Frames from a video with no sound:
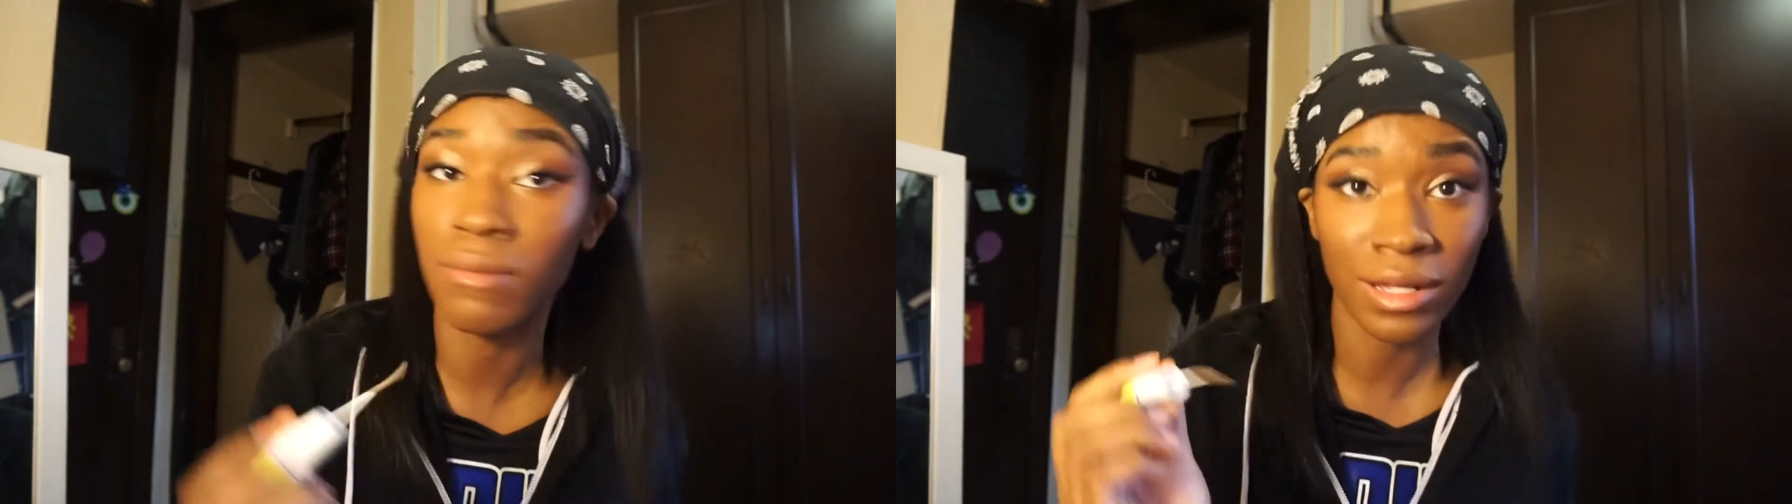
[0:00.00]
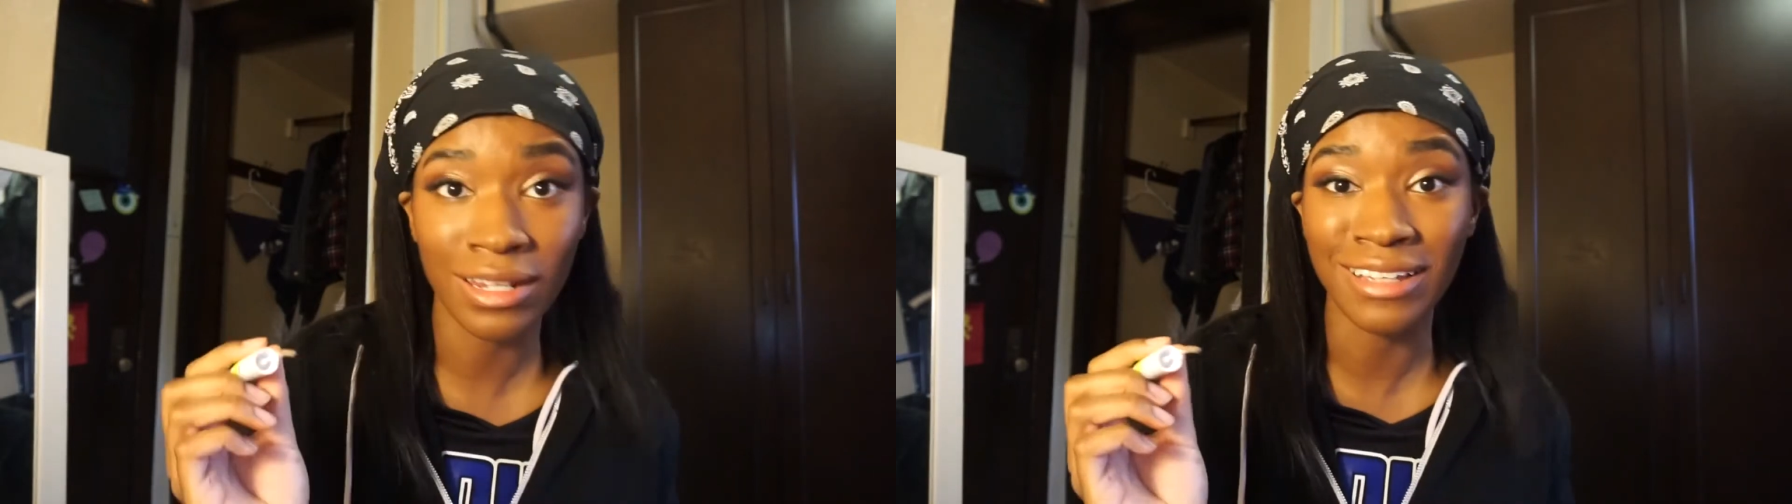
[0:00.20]

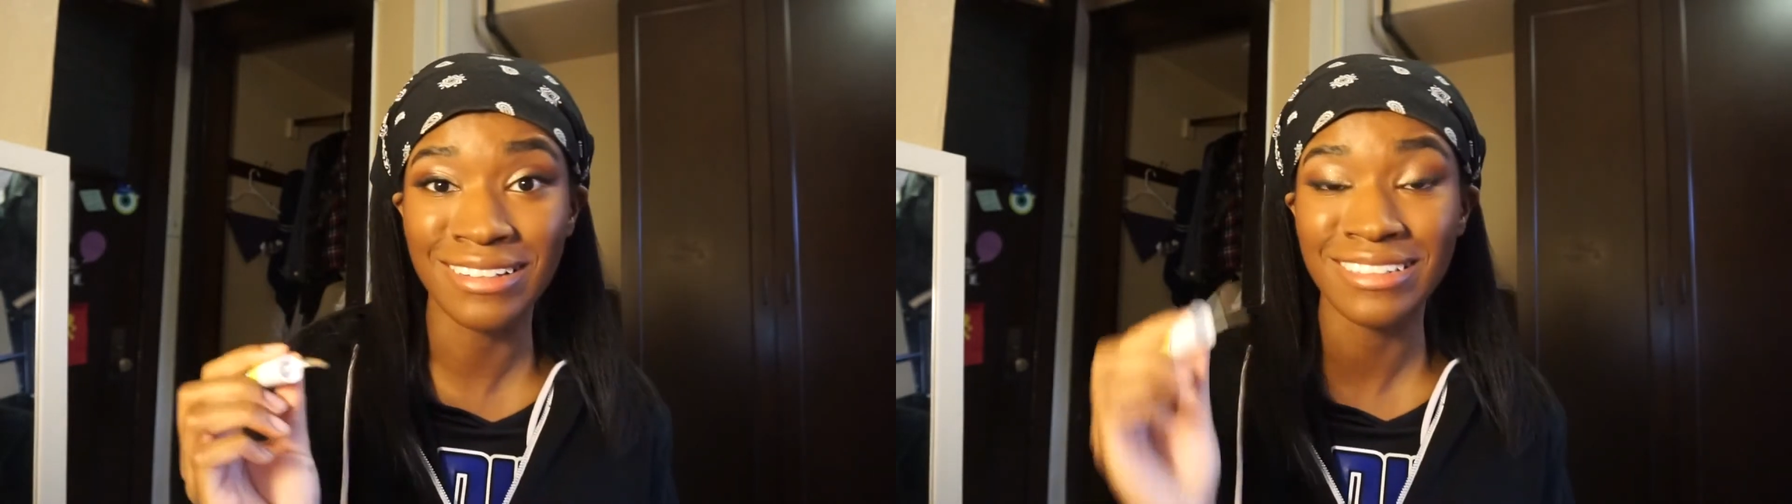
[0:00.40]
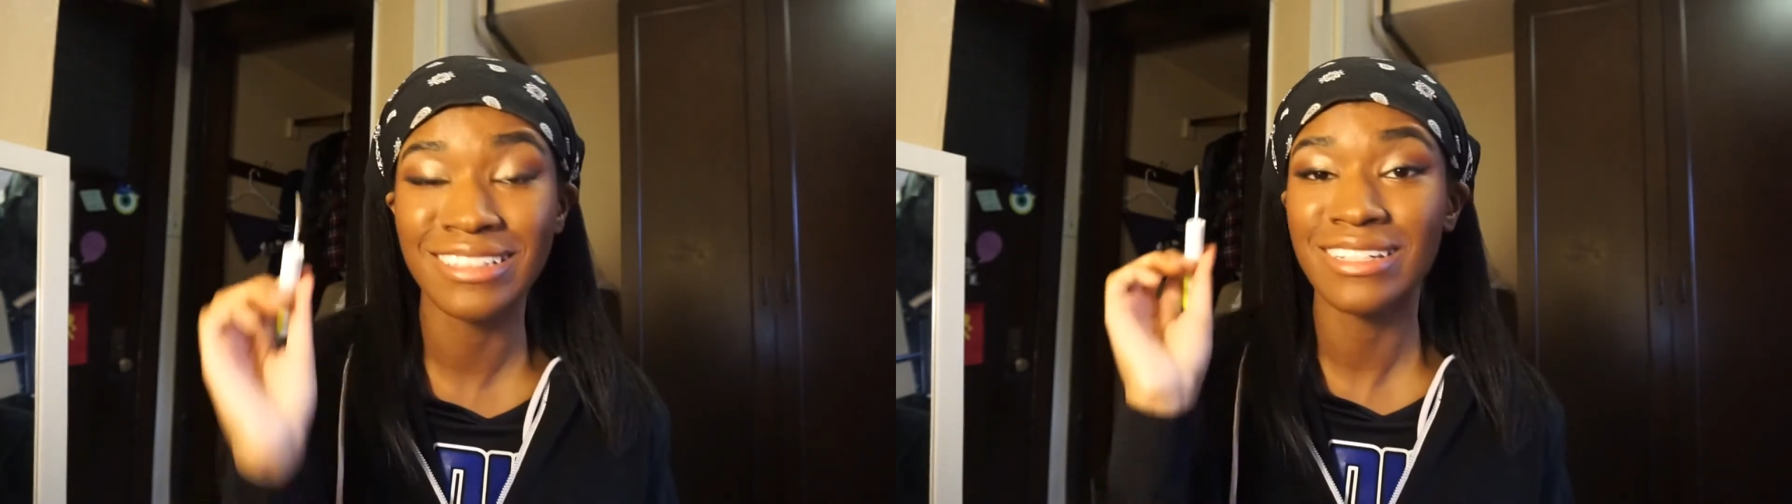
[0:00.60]
money
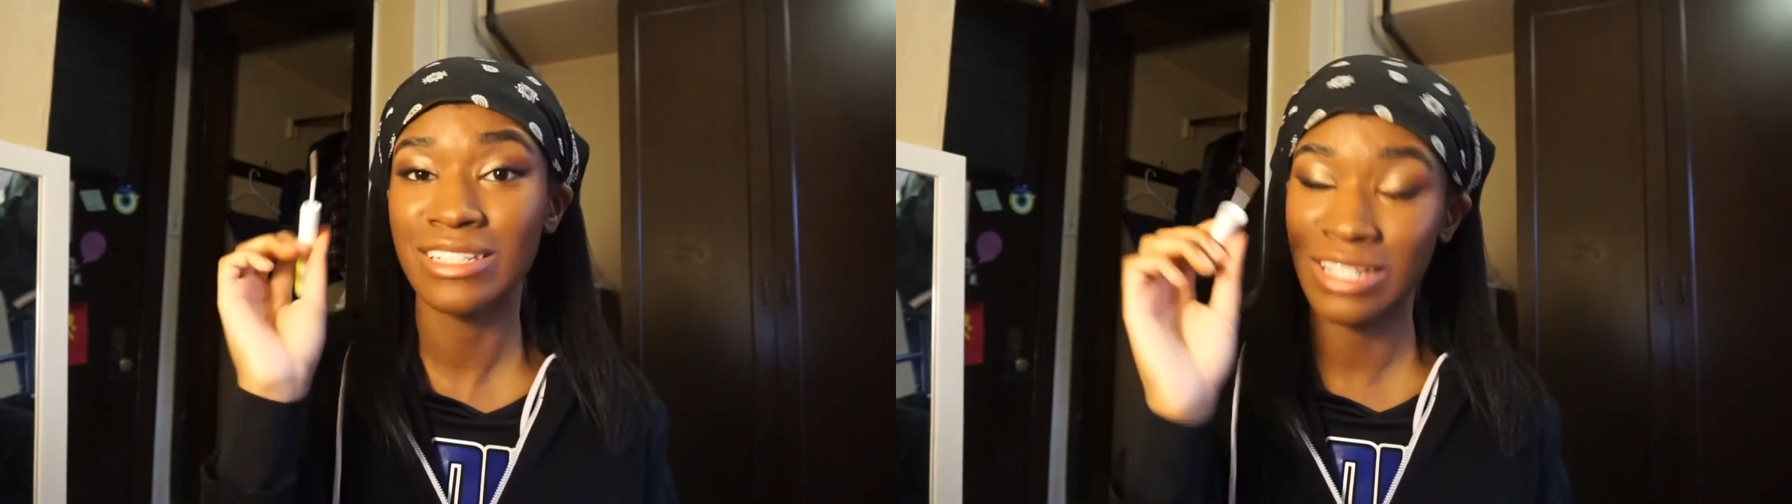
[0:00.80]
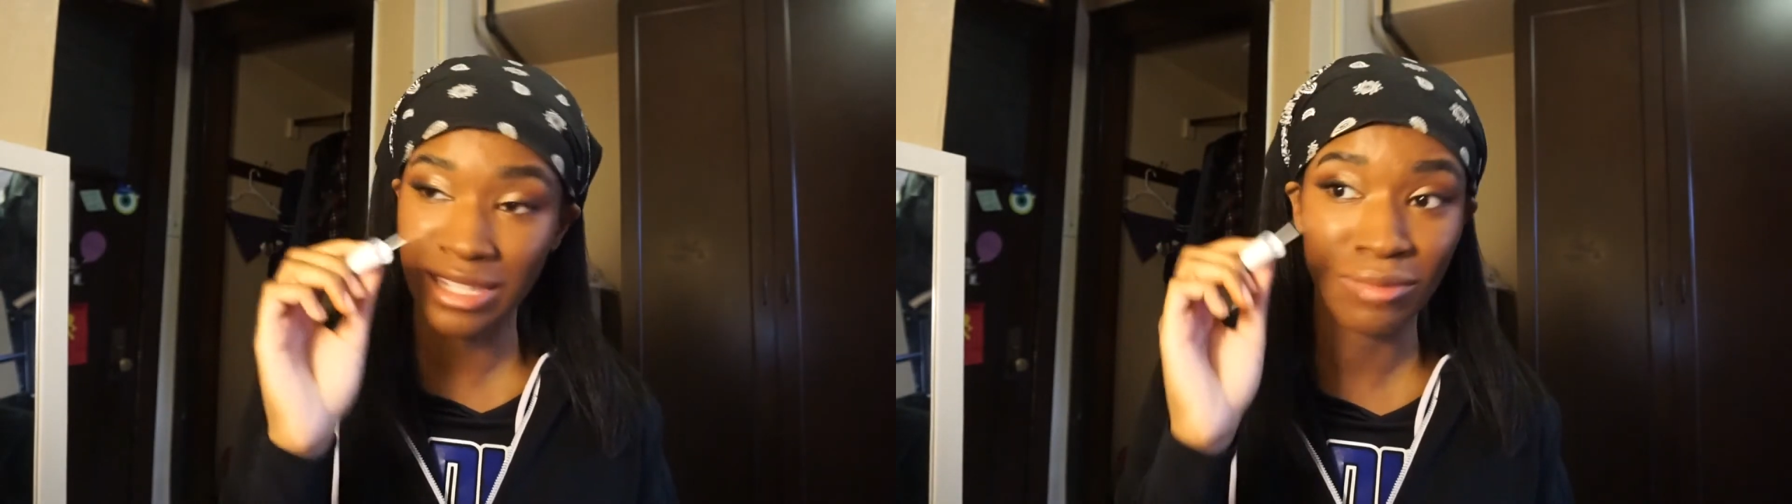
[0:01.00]

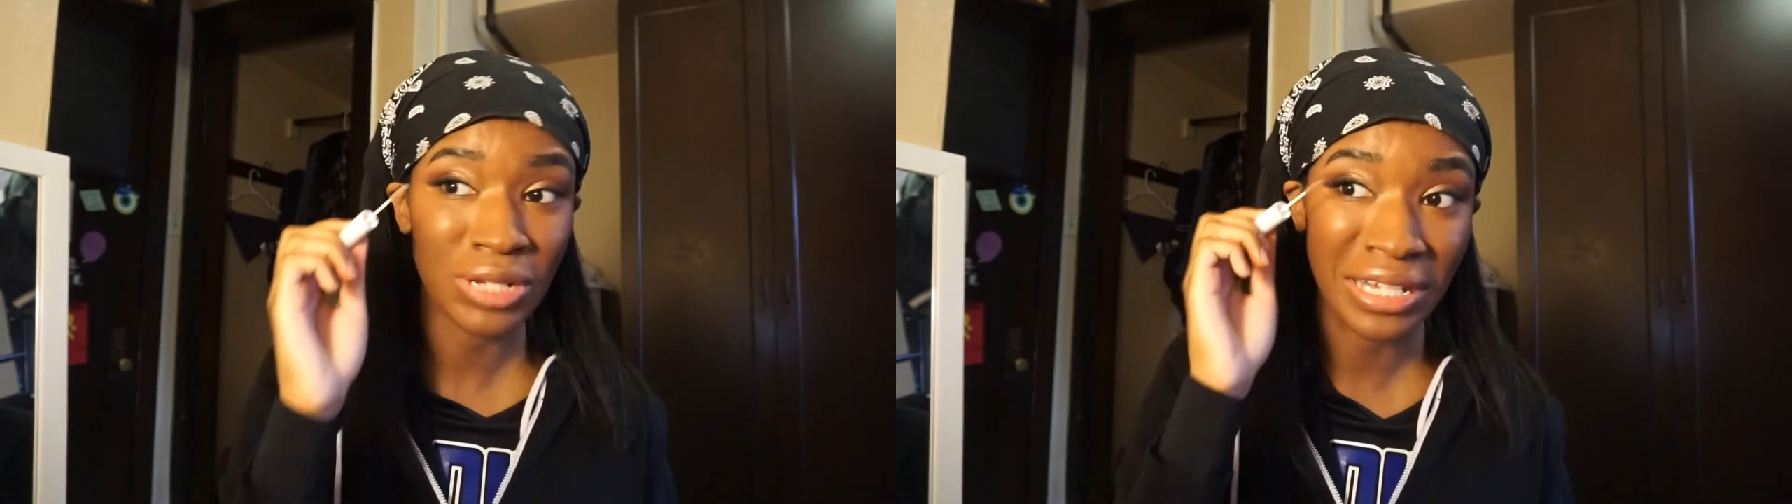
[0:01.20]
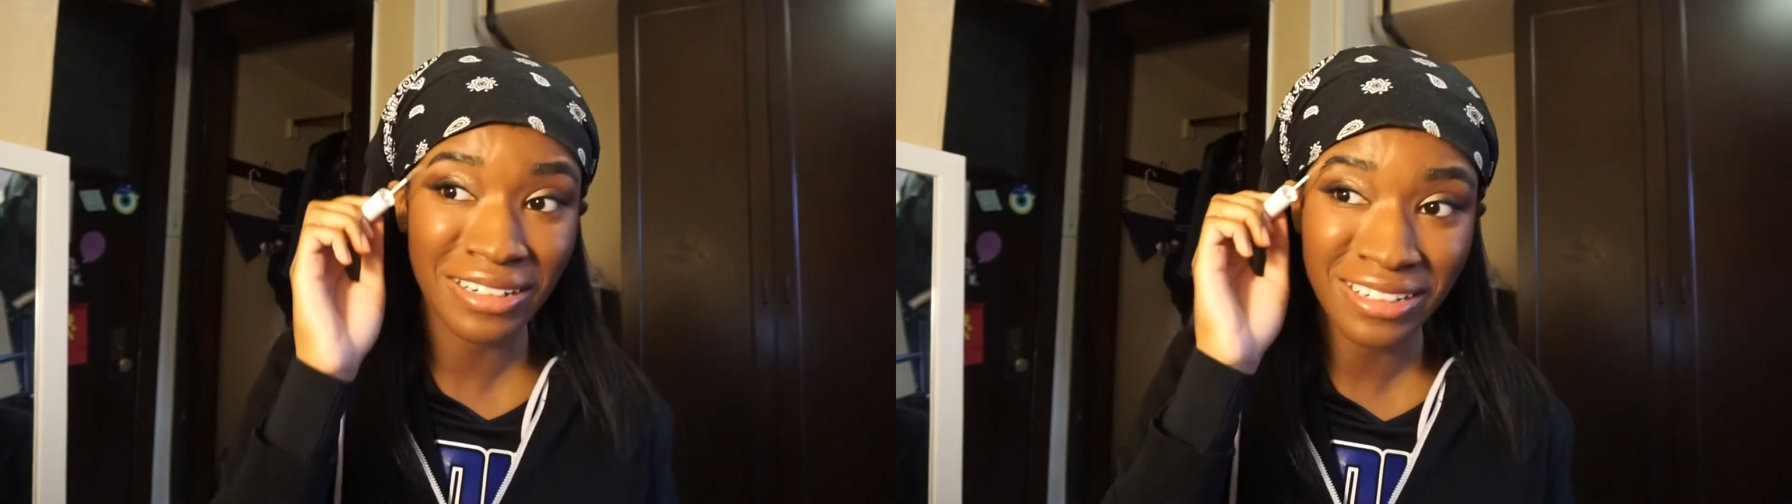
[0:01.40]
to get them
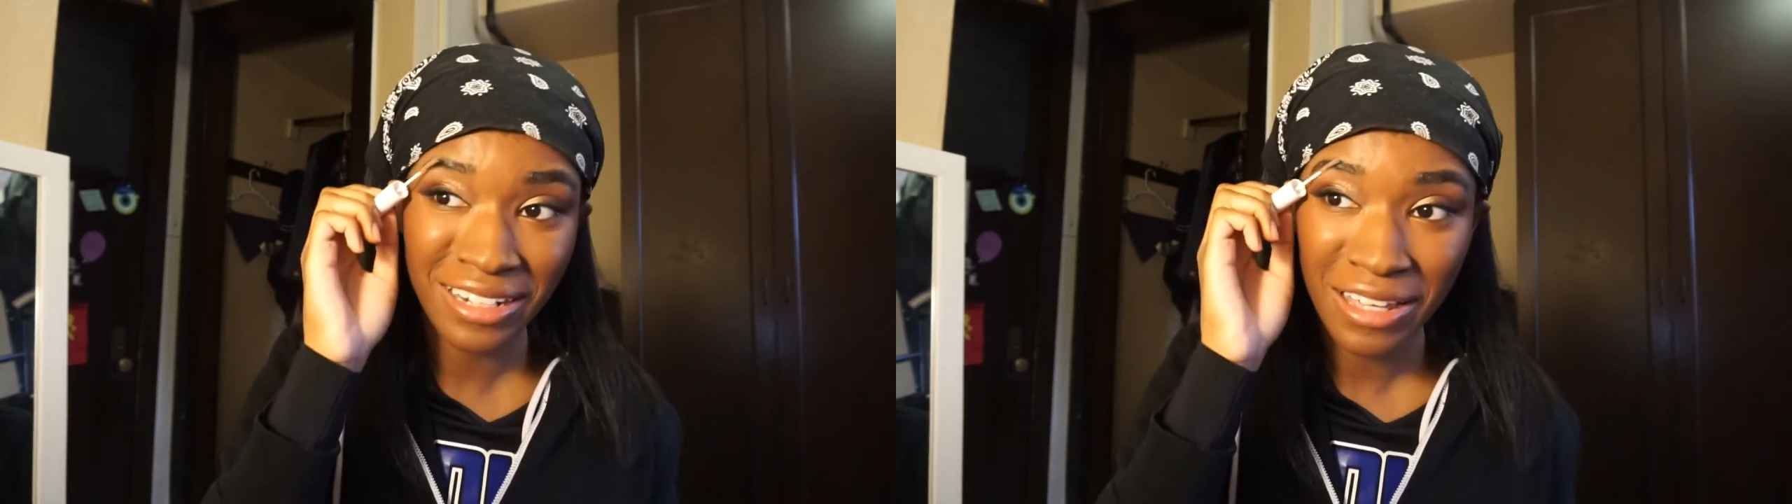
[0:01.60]
done.